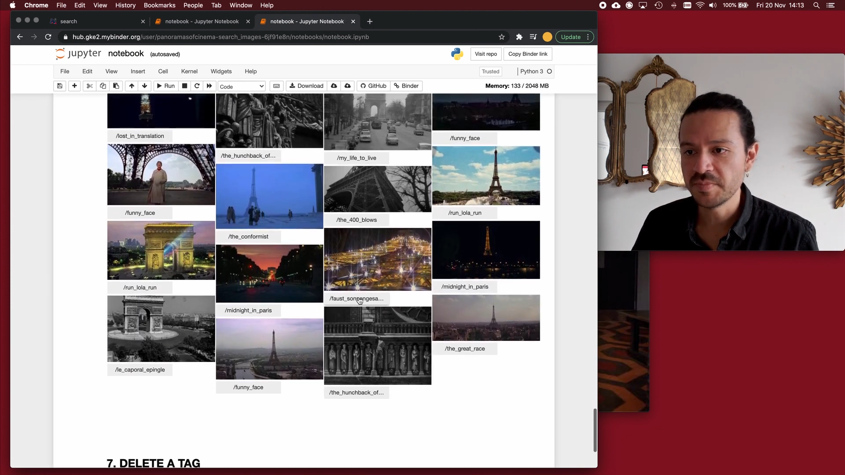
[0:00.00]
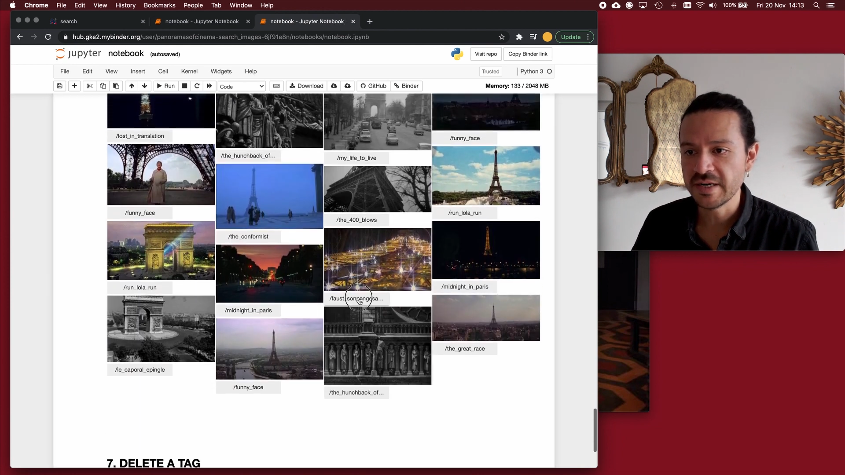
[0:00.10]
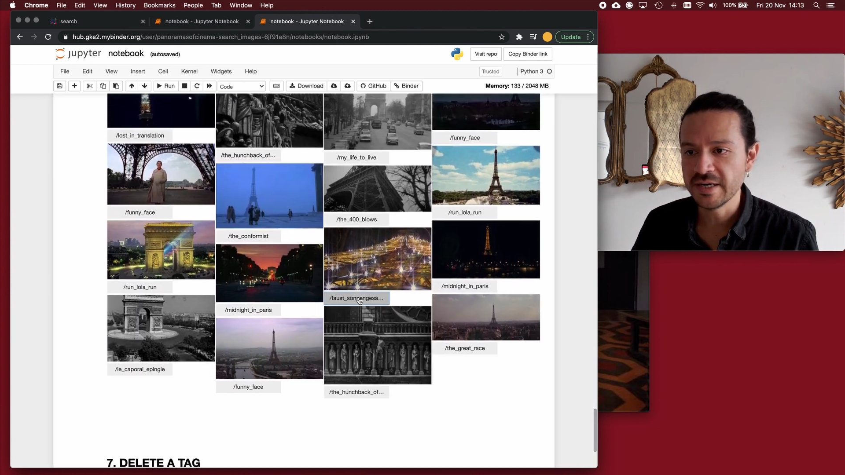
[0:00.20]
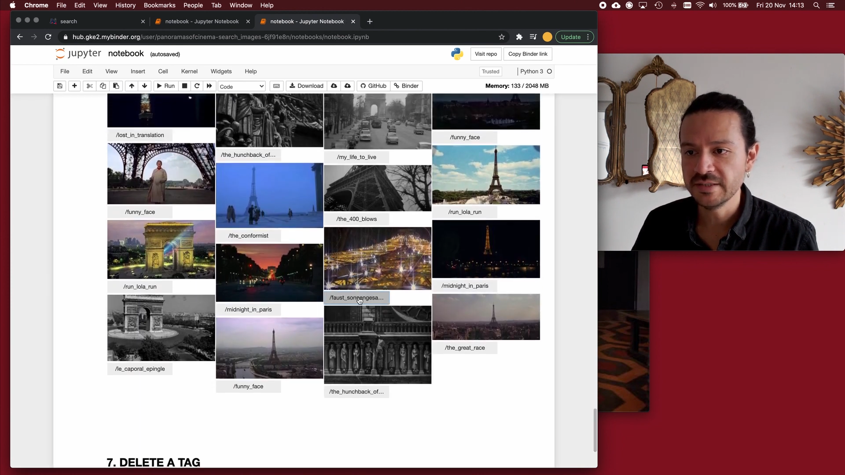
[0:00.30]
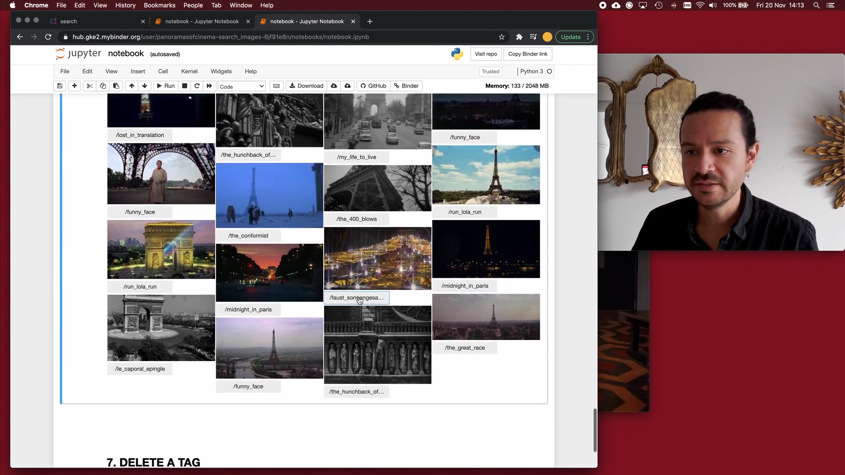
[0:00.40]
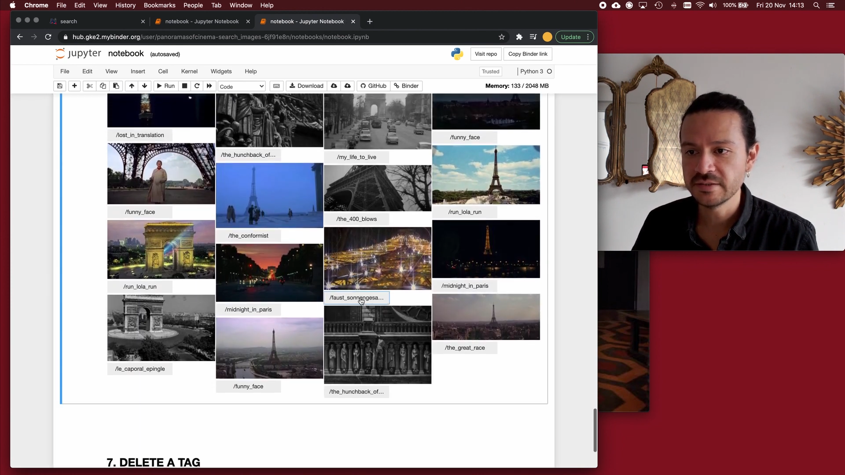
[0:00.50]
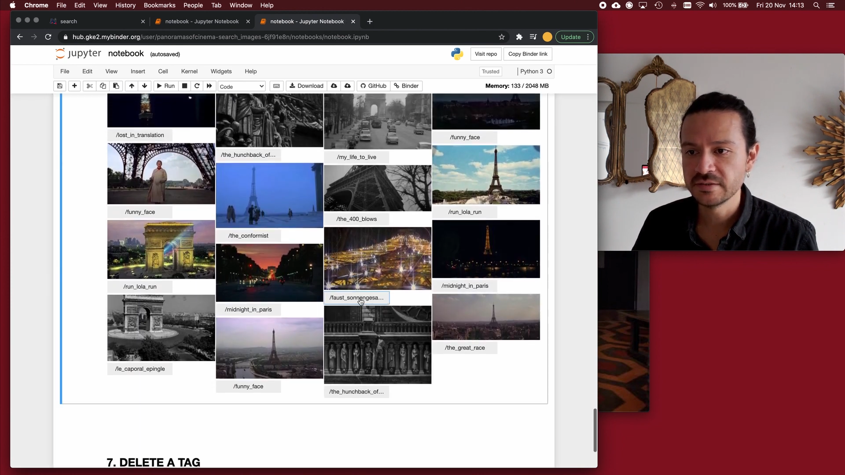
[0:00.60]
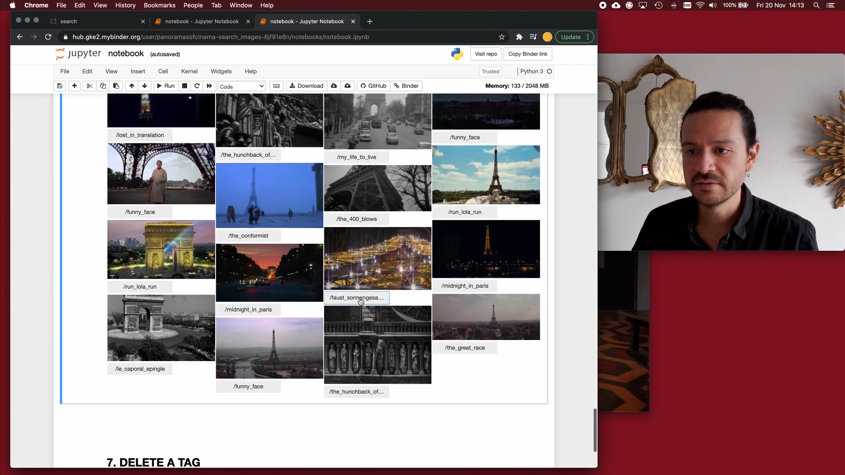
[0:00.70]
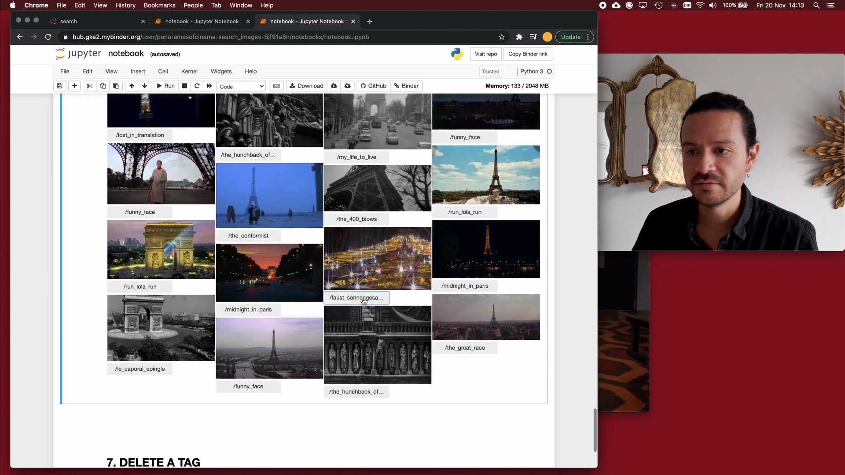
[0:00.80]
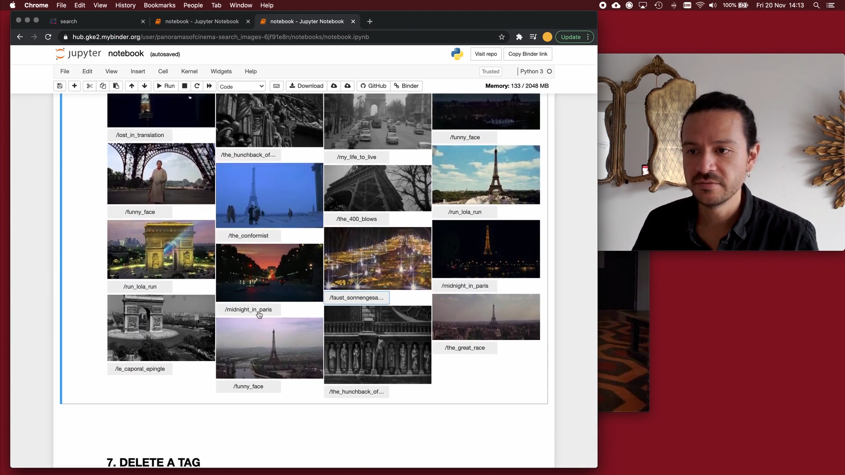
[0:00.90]
at hand,
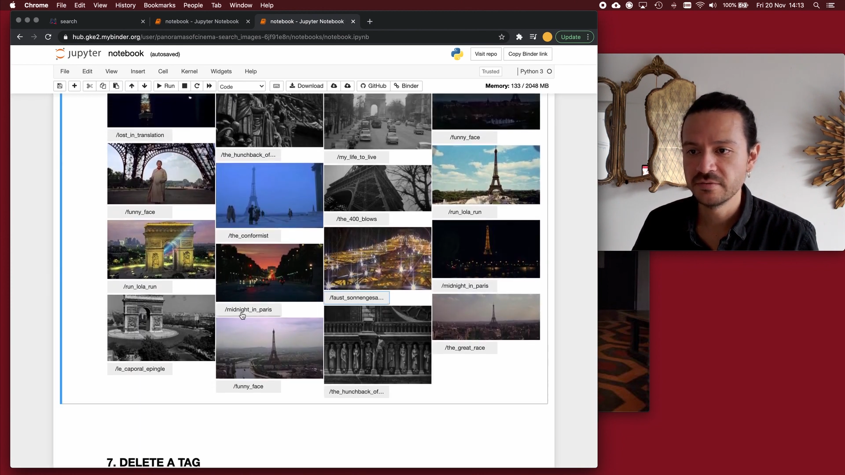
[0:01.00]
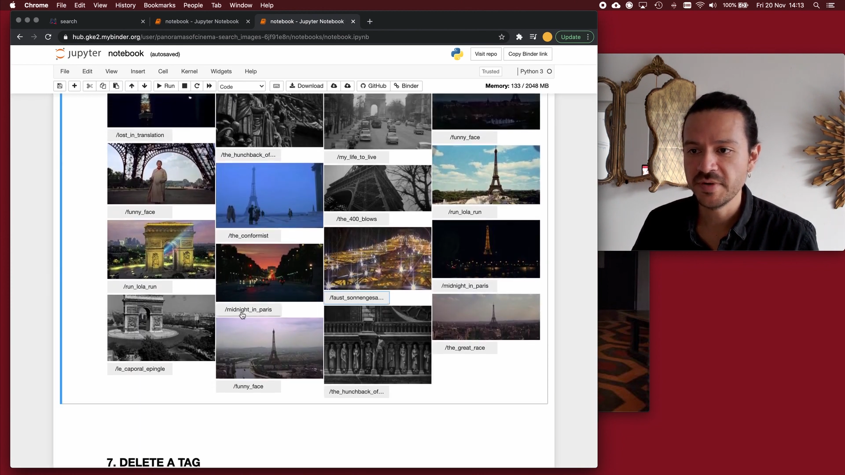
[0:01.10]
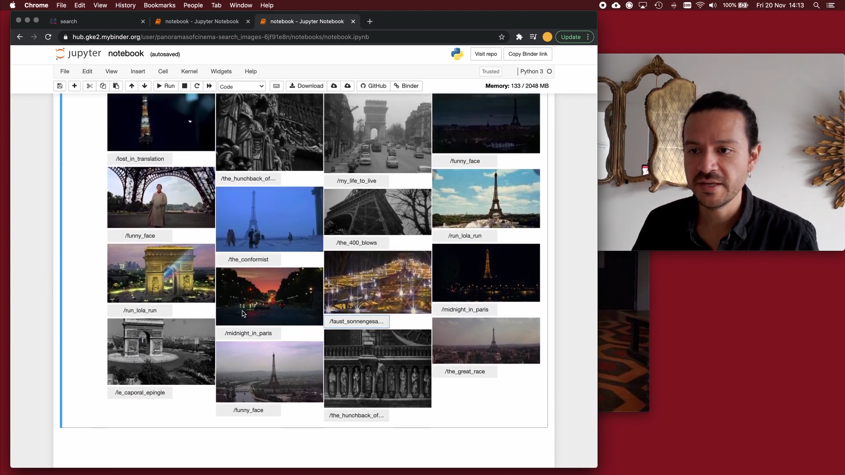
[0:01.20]
to my